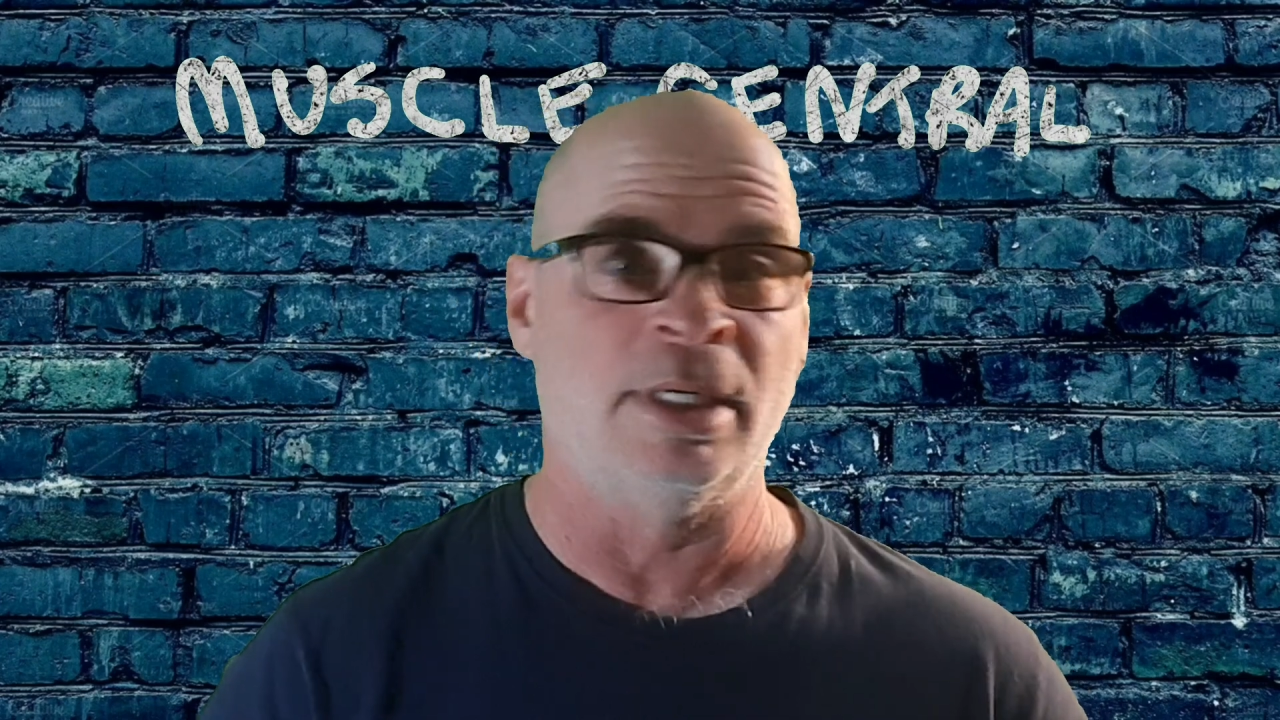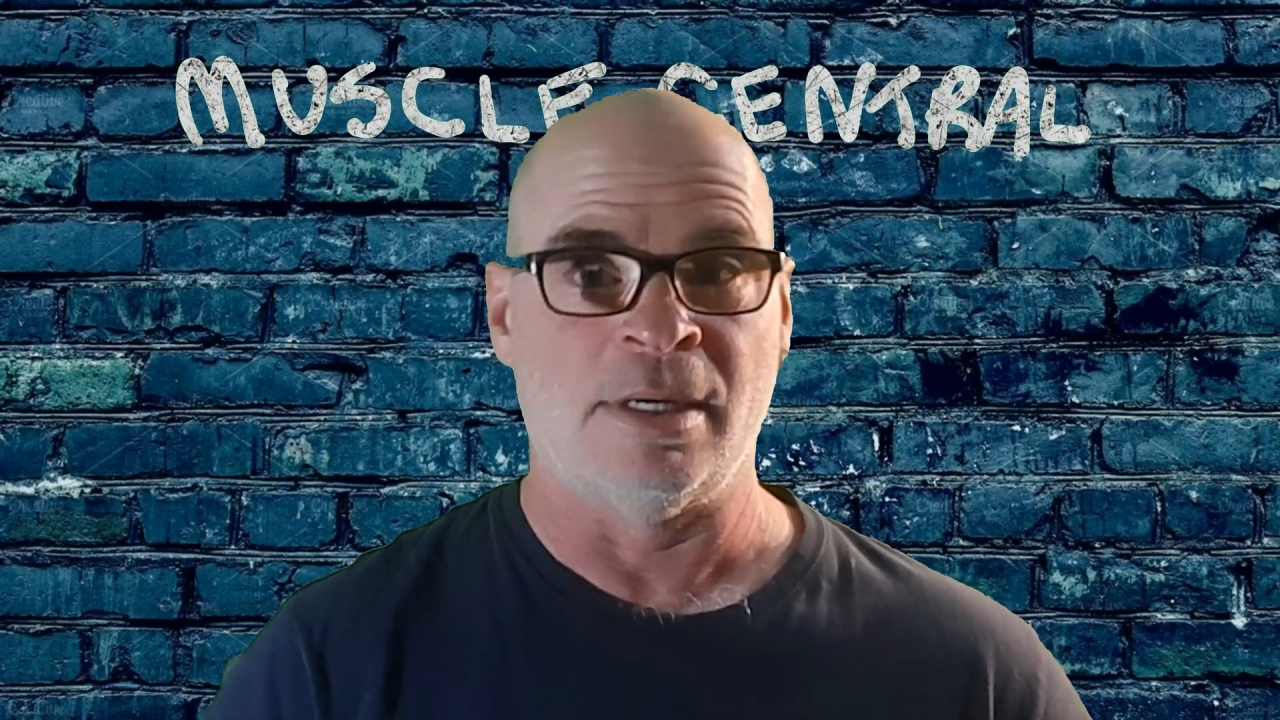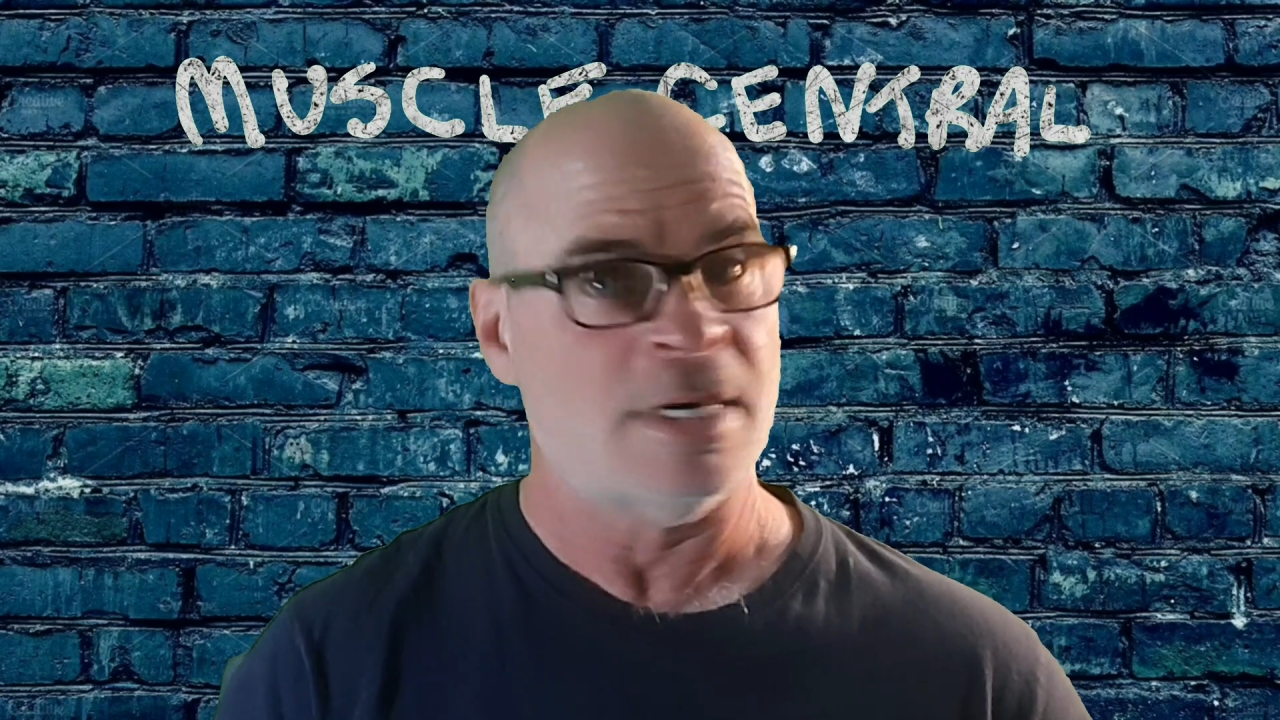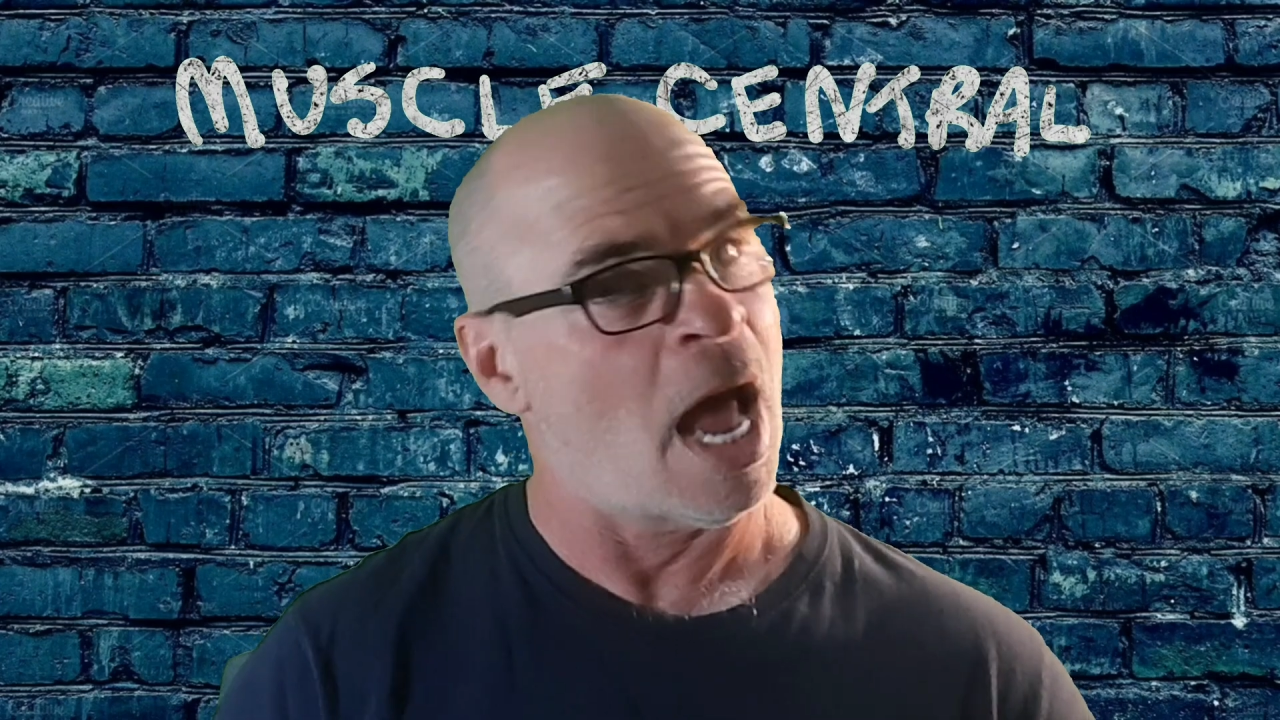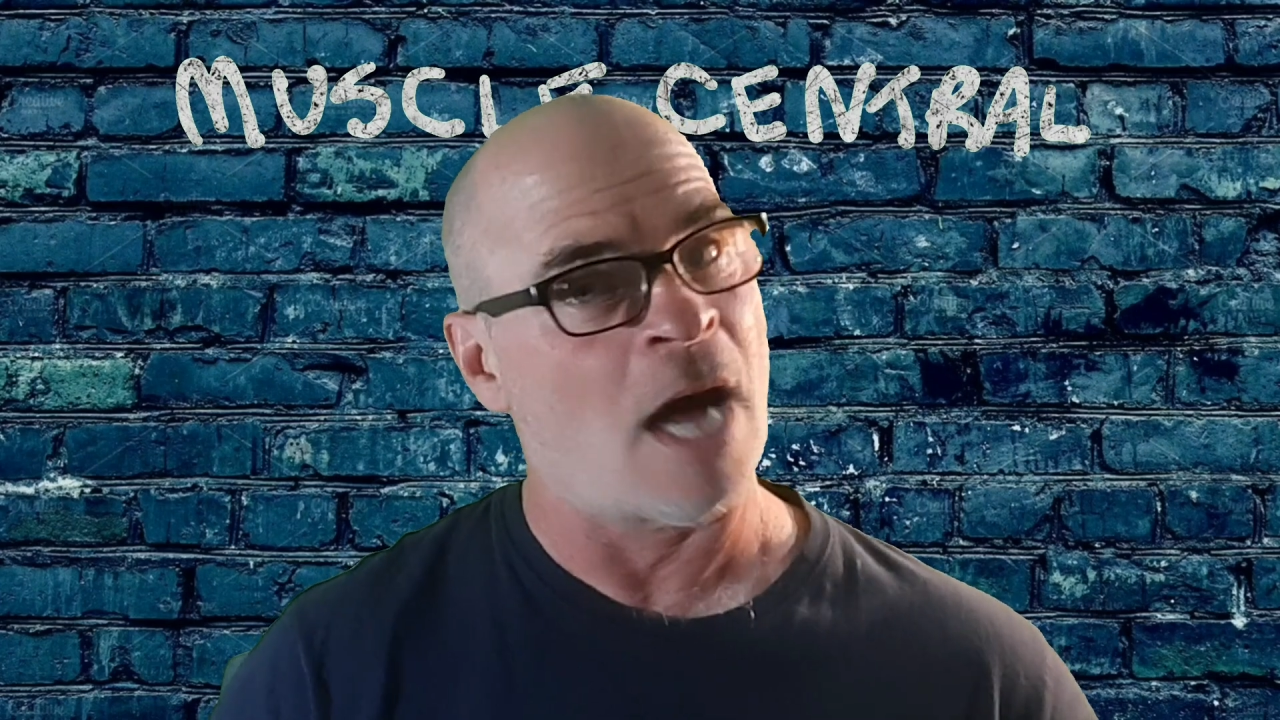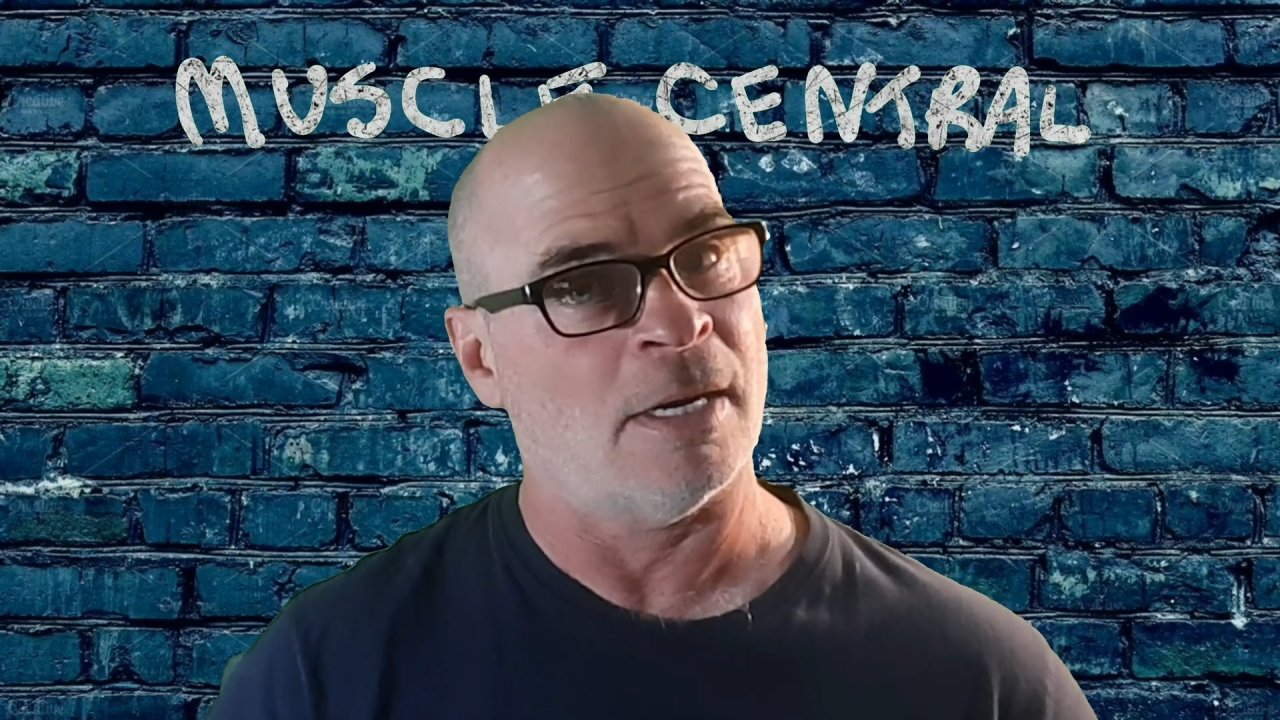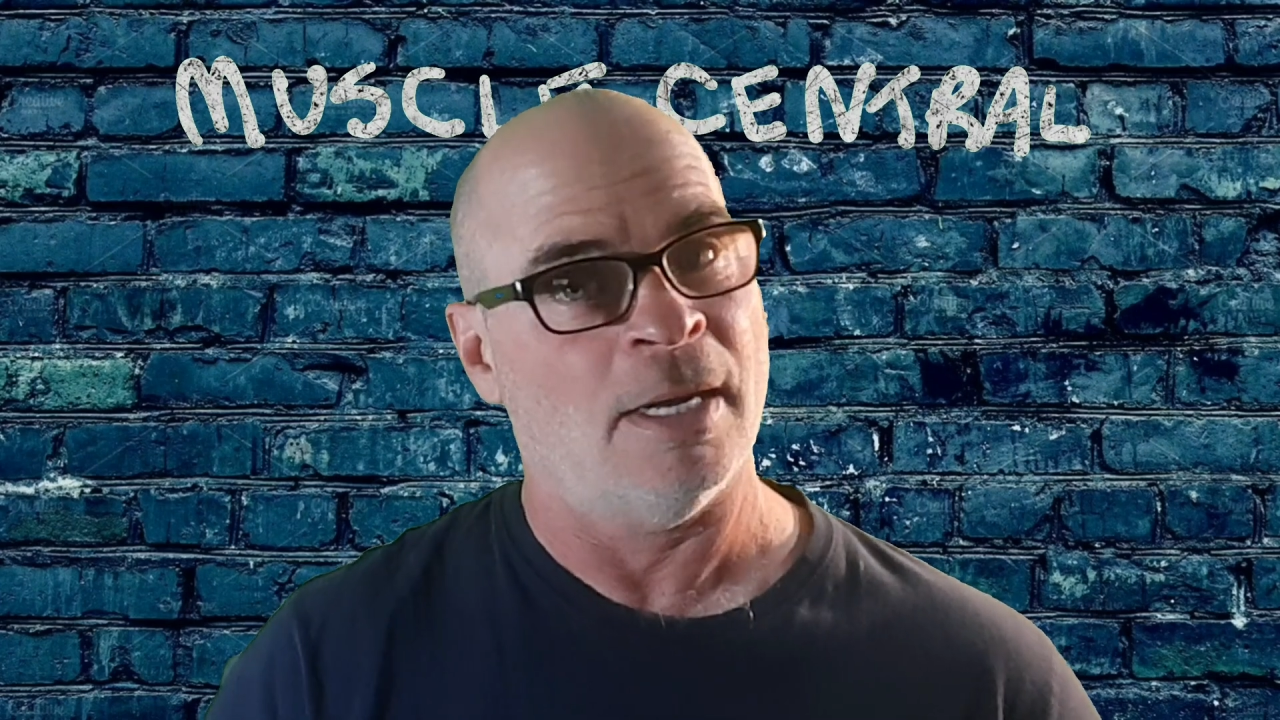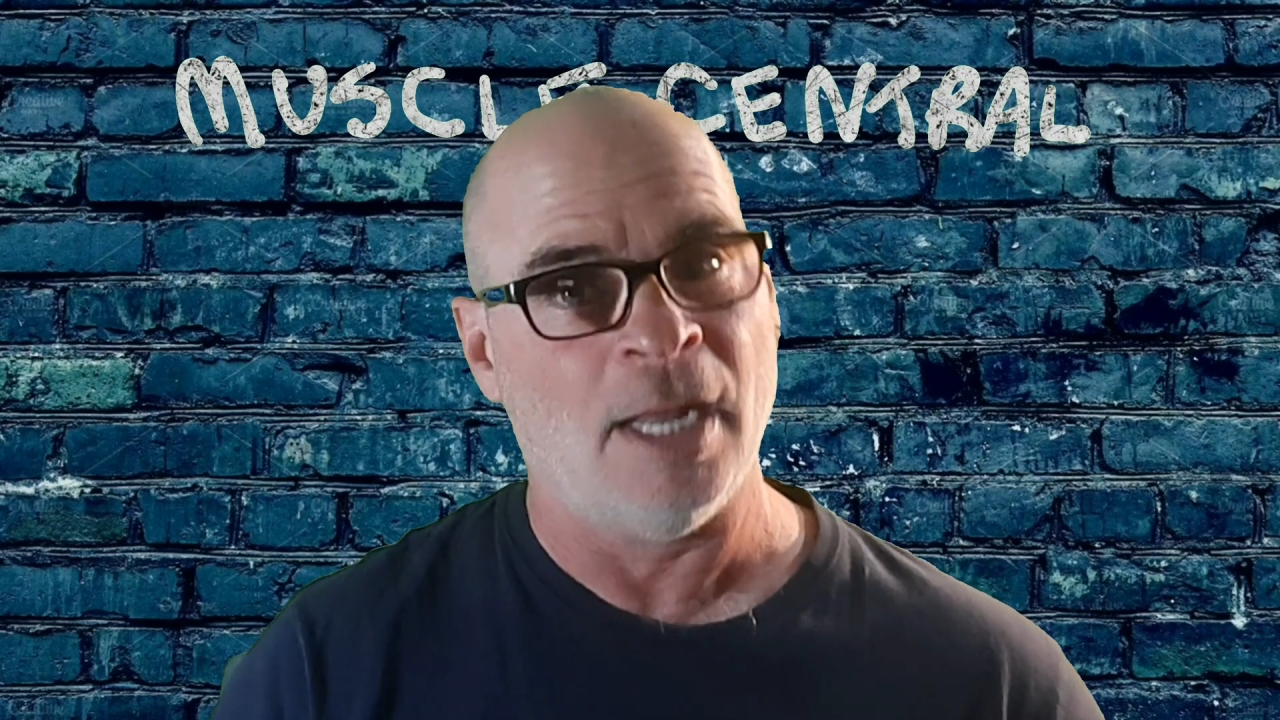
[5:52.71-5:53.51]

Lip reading: not